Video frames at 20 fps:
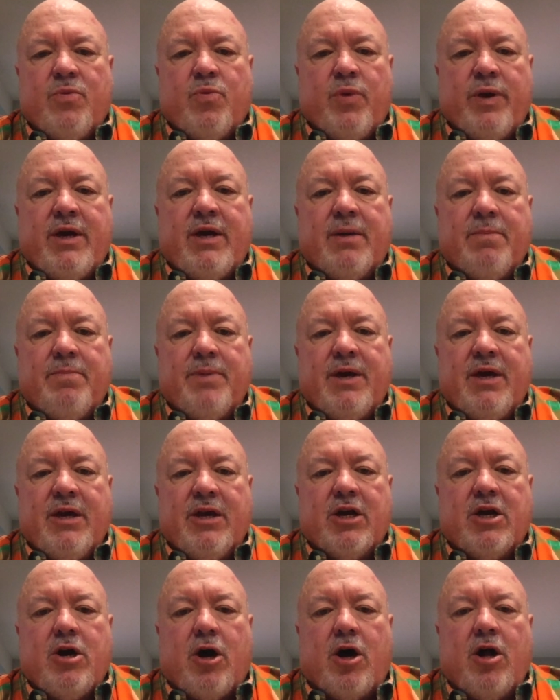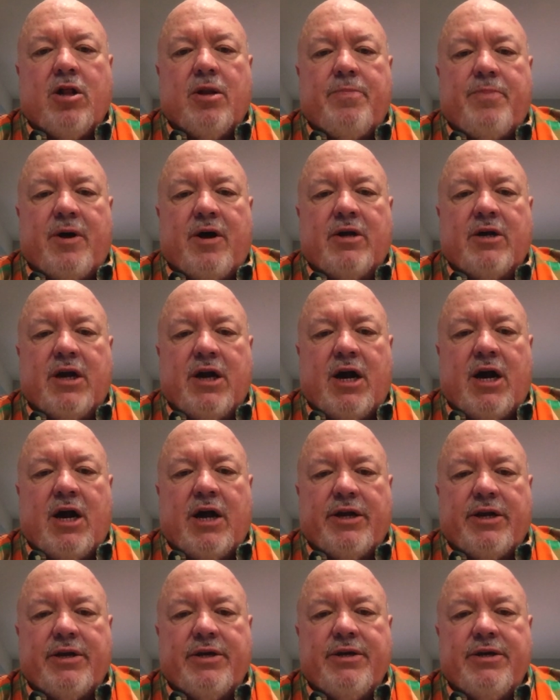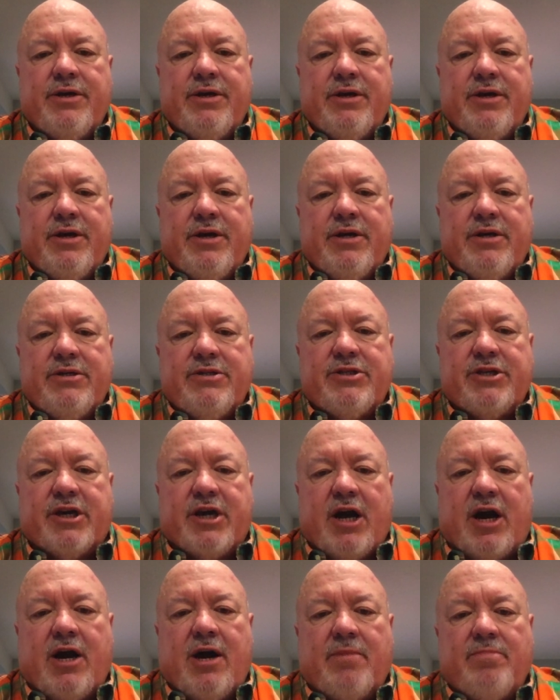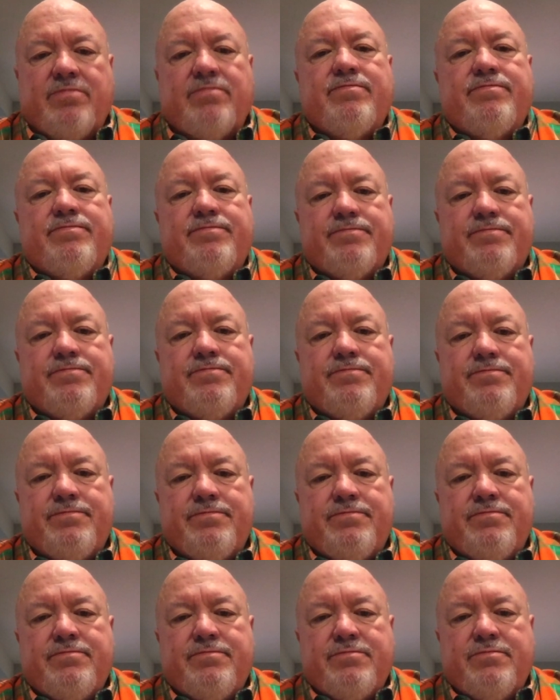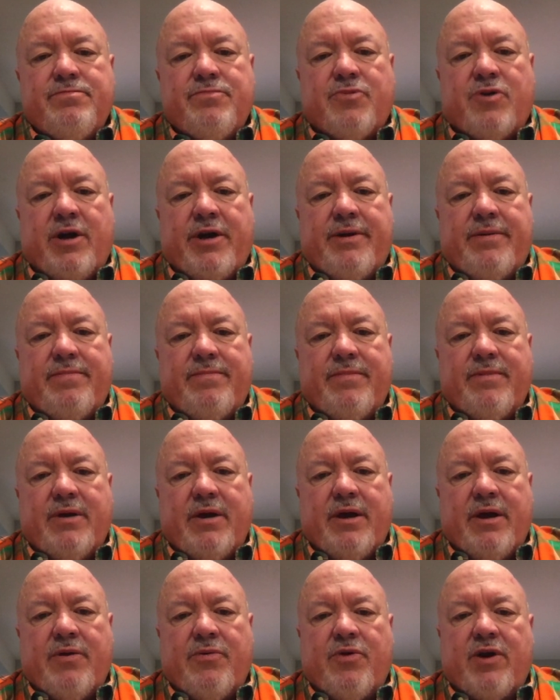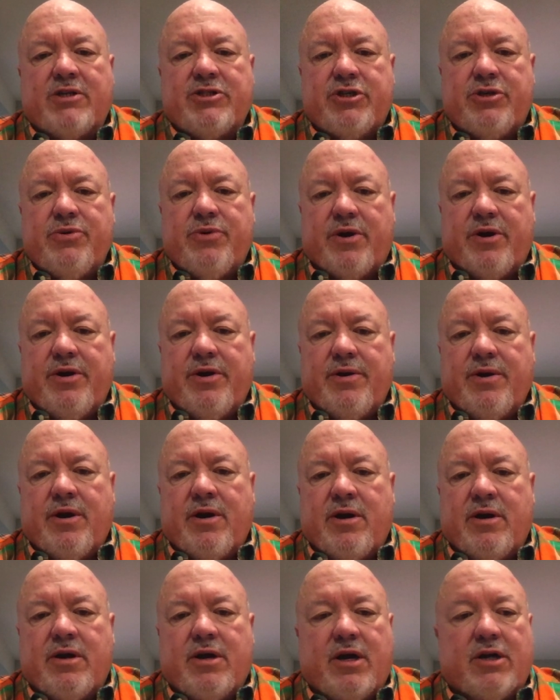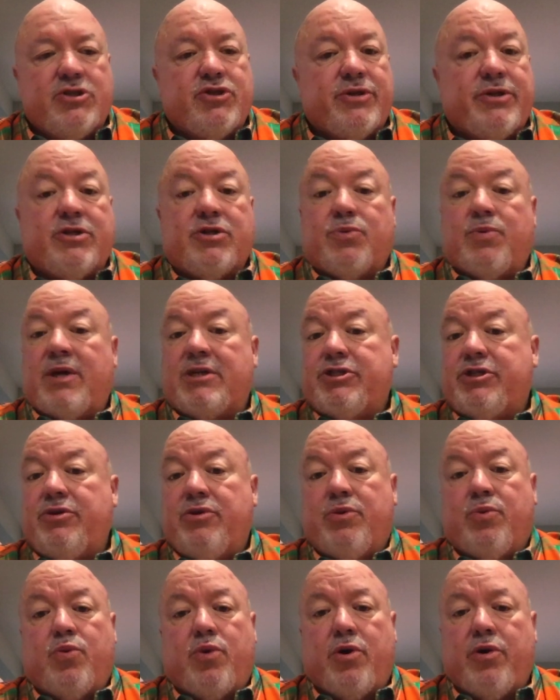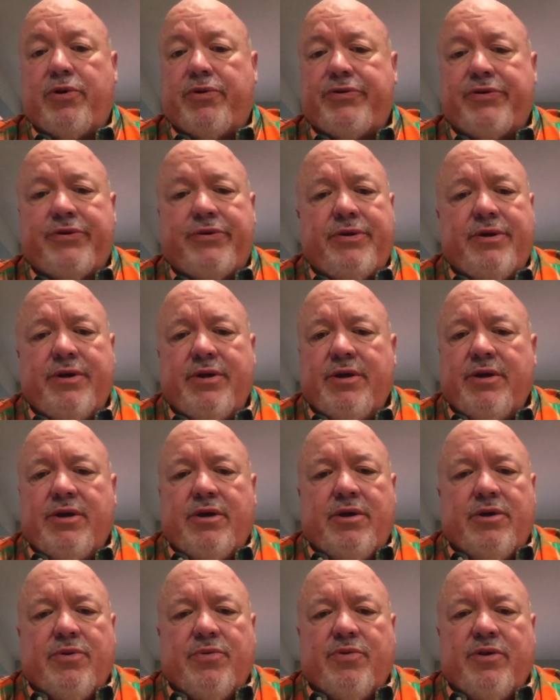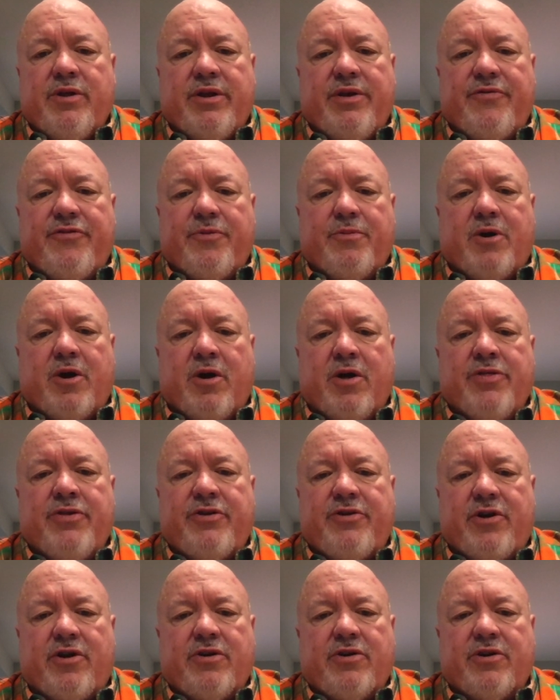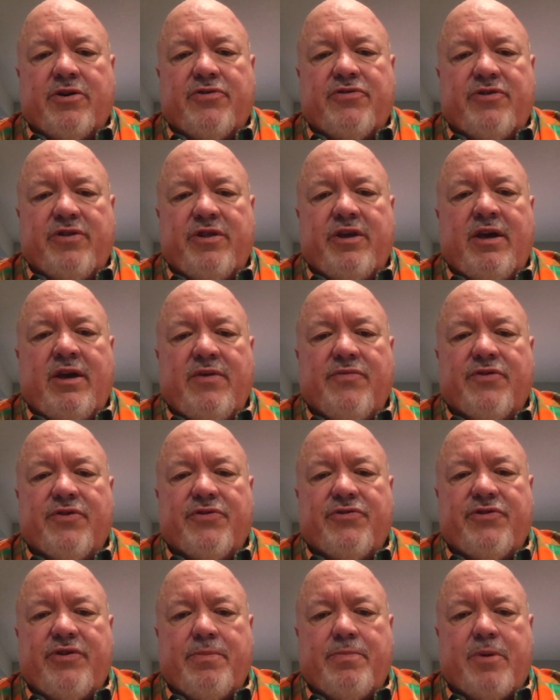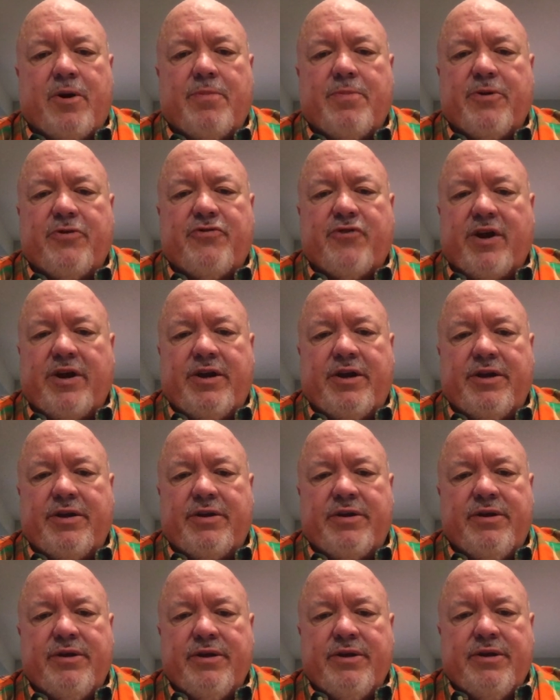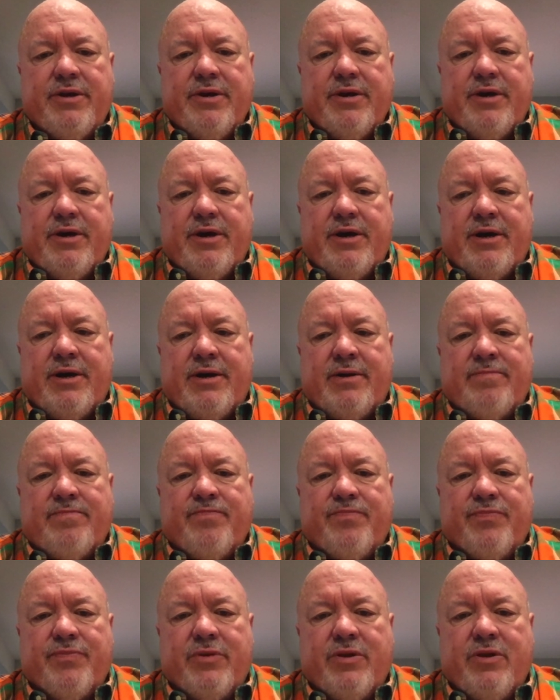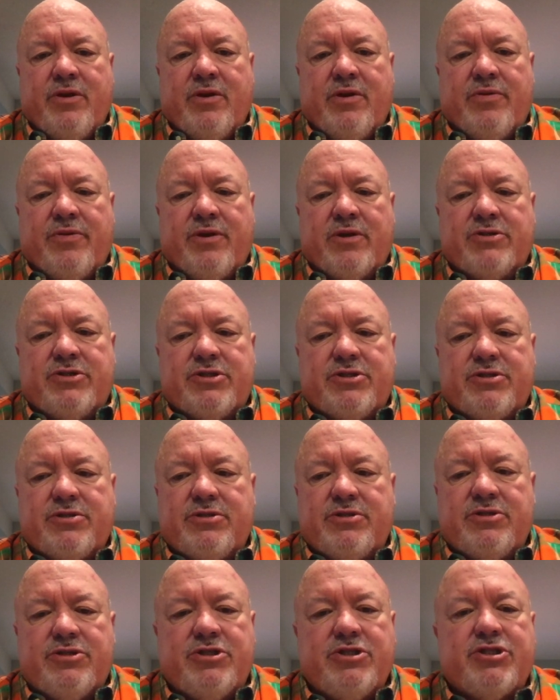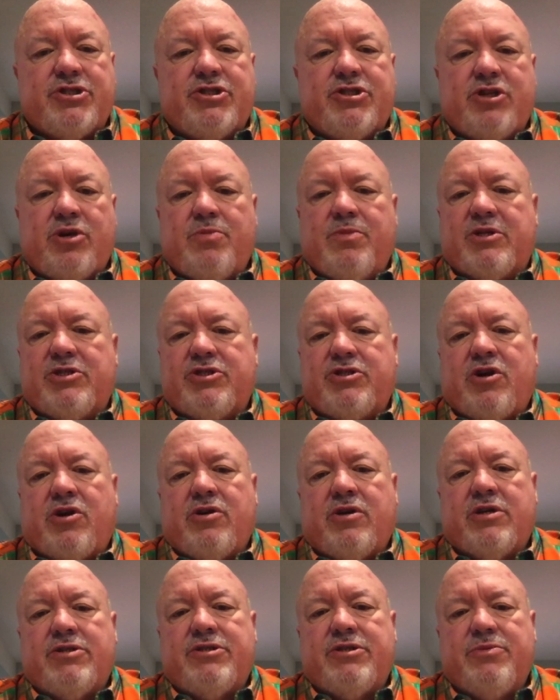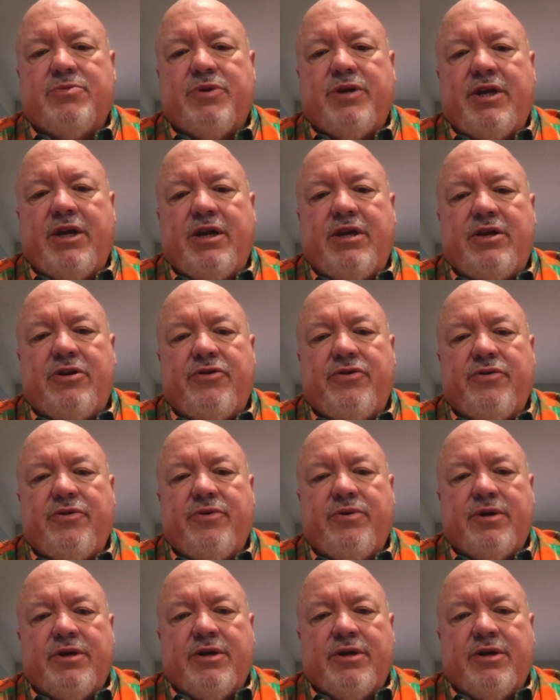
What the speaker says: we can begin to call upon God to come, right, and rescue our country, to rescue the world, really, from all the darkness and evils that perpetrate it. You know, there's just so much darkness, and we need to